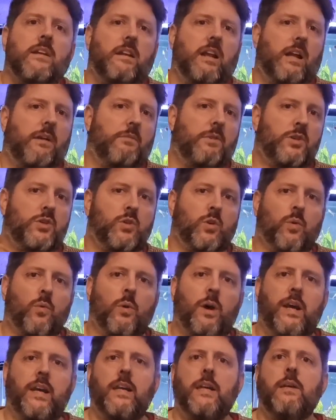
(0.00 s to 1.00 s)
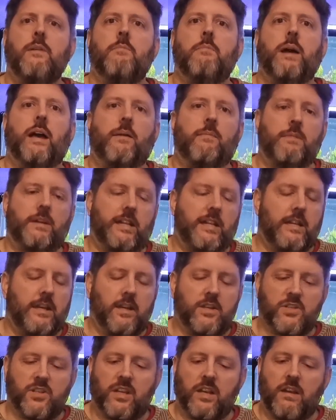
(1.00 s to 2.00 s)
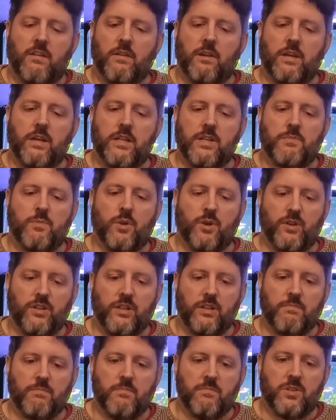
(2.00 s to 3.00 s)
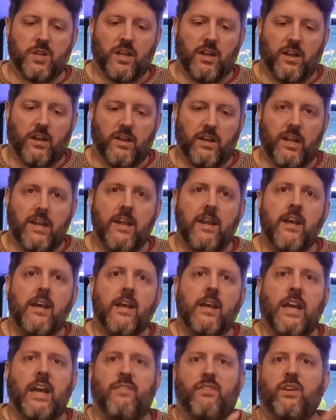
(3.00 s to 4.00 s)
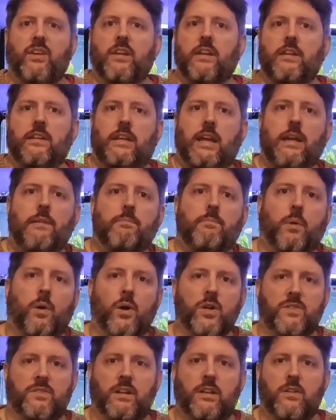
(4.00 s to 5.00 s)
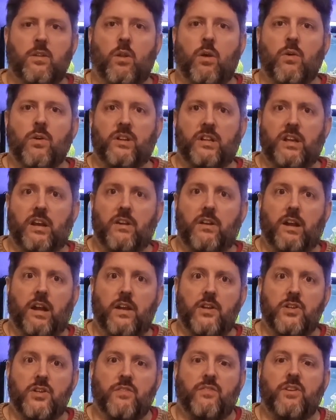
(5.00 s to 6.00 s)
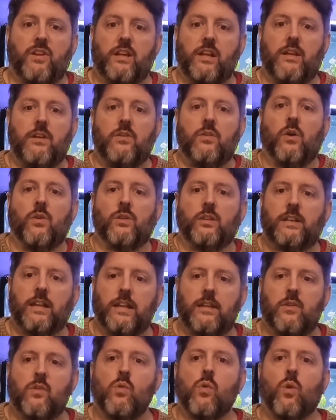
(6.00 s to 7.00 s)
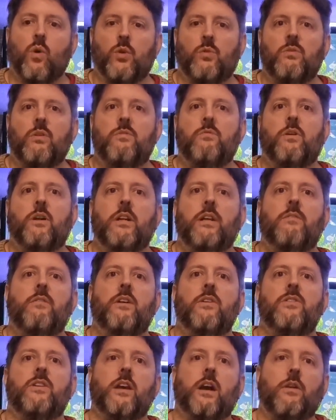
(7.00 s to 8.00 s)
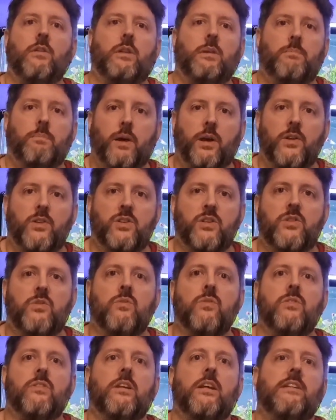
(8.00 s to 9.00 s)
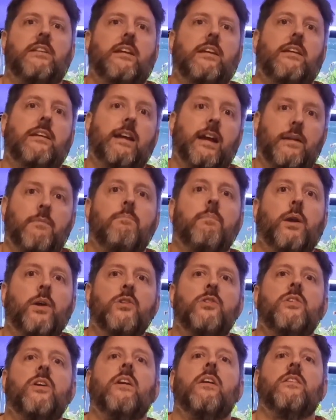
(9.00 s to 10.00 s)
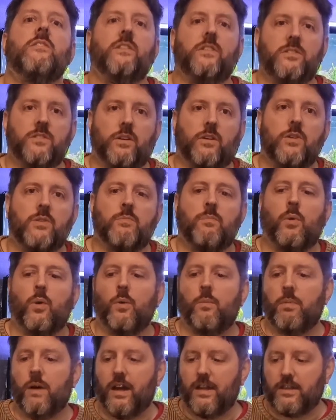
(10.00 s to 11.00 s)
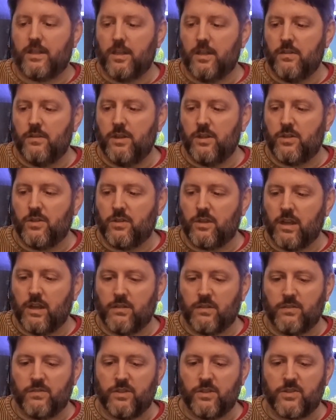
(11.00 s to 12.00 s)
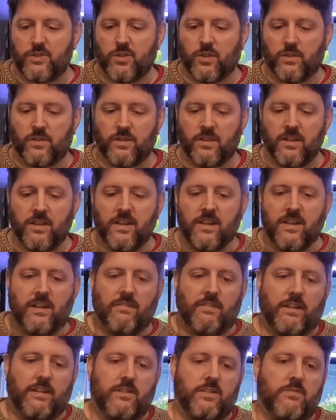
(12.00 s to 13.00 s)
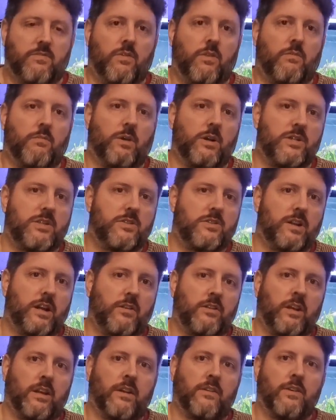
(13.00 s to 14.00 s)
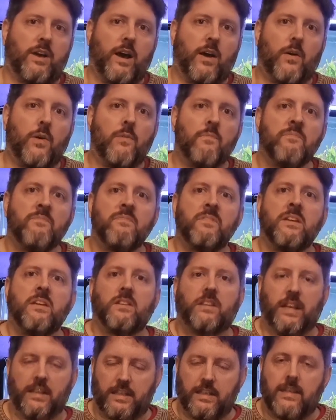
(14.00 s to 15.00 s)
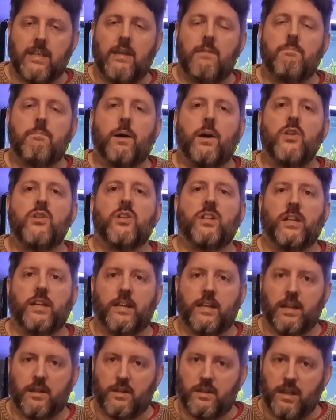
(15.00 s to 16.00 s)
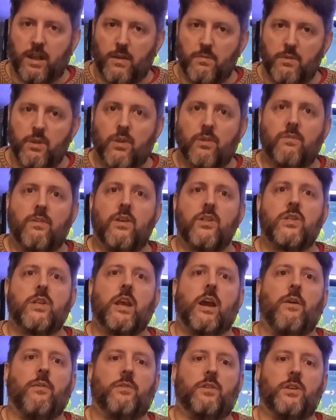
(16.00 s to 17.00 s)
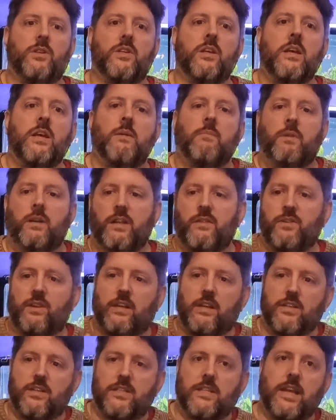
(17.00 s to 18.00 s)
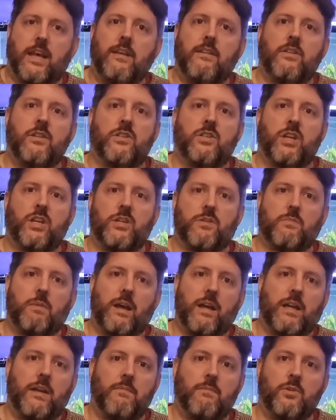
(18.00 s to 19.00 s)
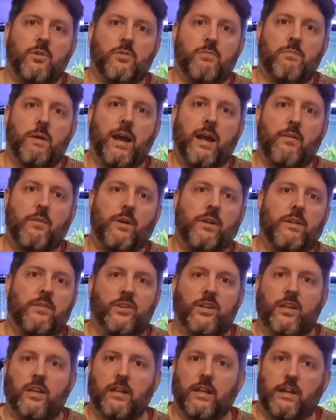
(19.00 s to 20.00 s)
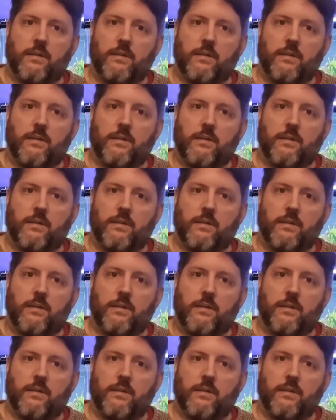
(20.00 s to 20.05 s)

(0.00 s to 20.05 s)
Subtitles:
like we saw way back many years ago against Moruti Mtalane. If you can get past that long range, if you cannot get caught with one of those counter punches, because Tete can punch, just ask Paul Butler, who he took out with a shot was straight out of hell. Tete can punch and he can down you on those counters. But if you can stay in his chest, make him move backward, if you can